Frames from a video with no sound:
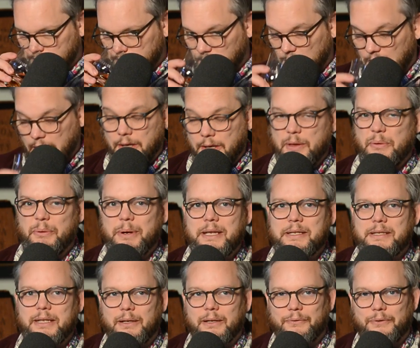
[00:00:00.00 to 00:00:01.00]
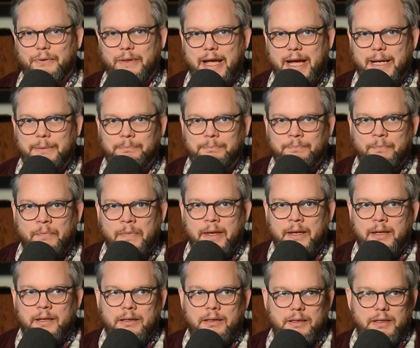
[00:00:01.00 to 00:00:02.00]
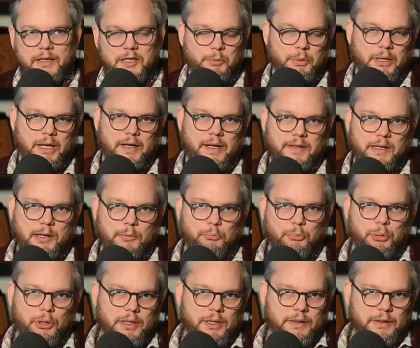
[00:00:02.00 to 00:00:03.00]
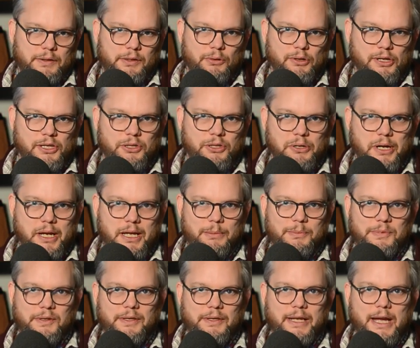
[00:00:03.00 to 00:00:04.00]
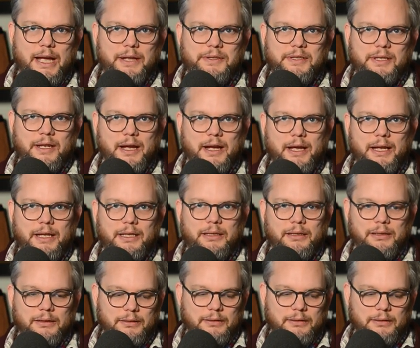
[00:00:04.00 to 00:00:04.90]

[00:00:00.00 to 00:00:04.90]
And the reasoning for that is because I'm putting the two extremes on the outside